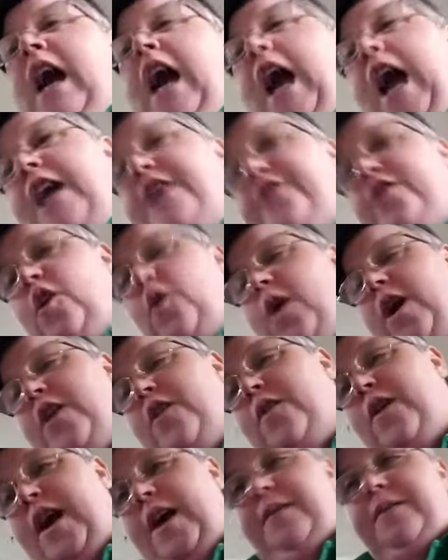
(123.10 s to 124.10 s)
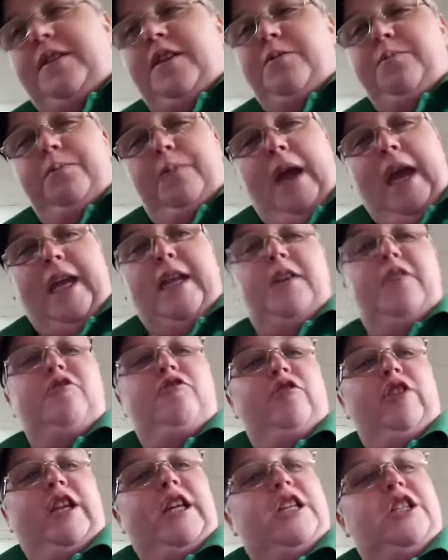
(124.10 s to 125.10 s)
I know I don't have to make
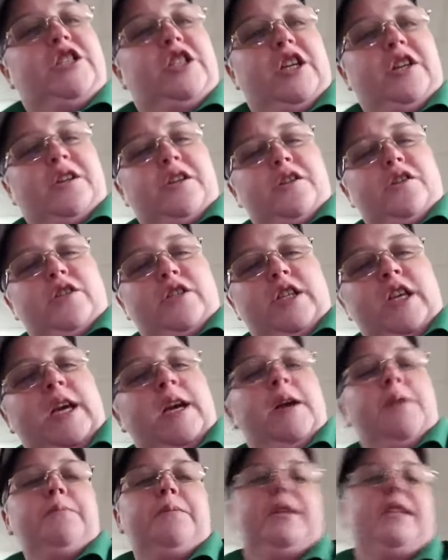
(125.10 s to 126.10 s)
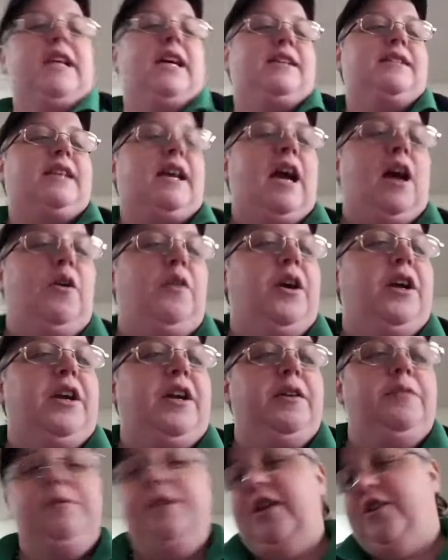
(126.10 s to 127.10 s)
grand gestures, but that's how I
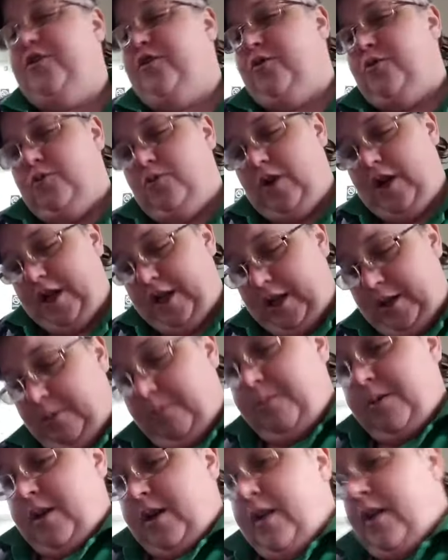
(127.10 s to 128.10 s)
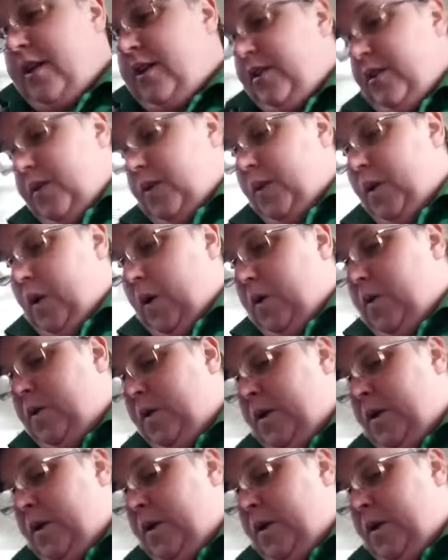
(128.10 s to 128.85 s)
am. That's who I am, you know.